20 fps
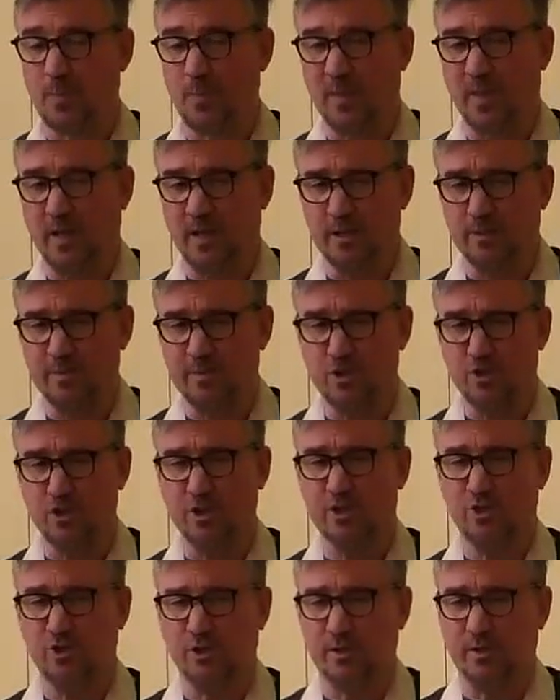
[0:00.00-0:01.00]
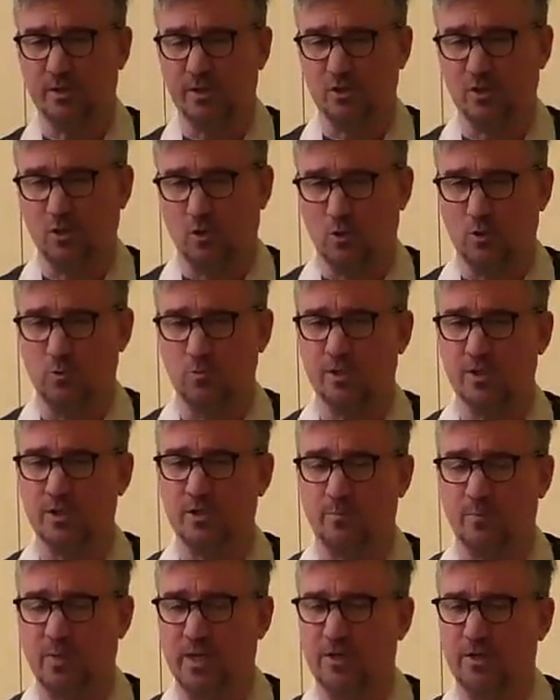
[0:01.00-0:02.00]
And the magician is always
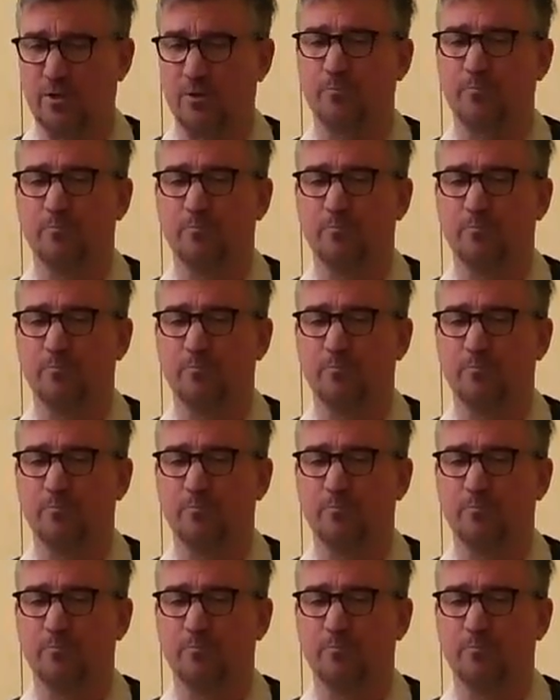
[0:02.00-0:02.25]
about